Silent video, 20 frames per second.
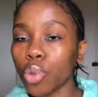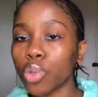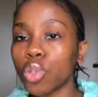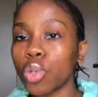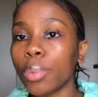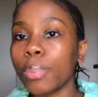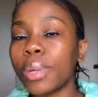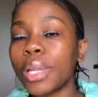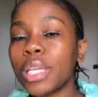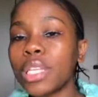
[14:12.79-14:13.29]
So
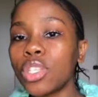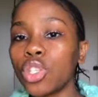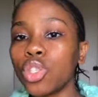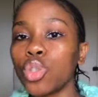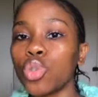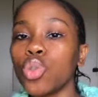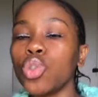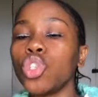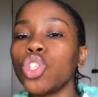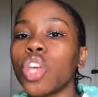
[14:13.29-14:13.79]
please
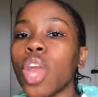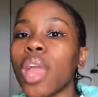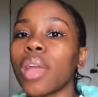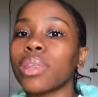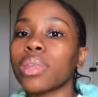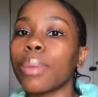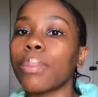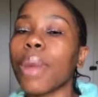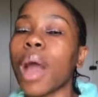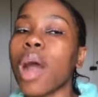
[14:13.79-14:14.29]
do check
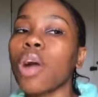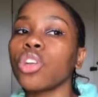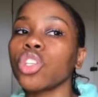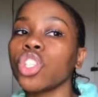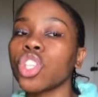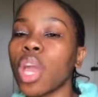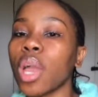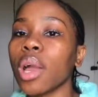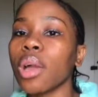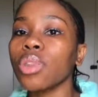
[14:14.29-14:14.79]
them out,
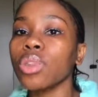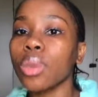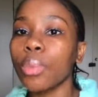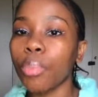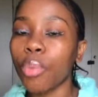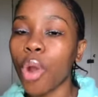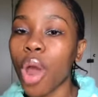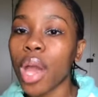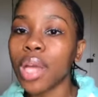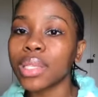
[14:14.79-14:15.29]
check out the
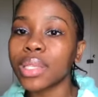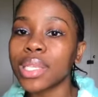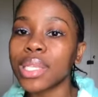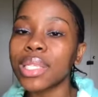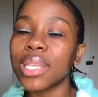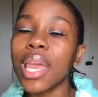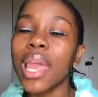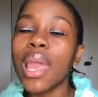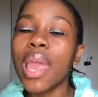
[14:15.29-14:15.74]
prices,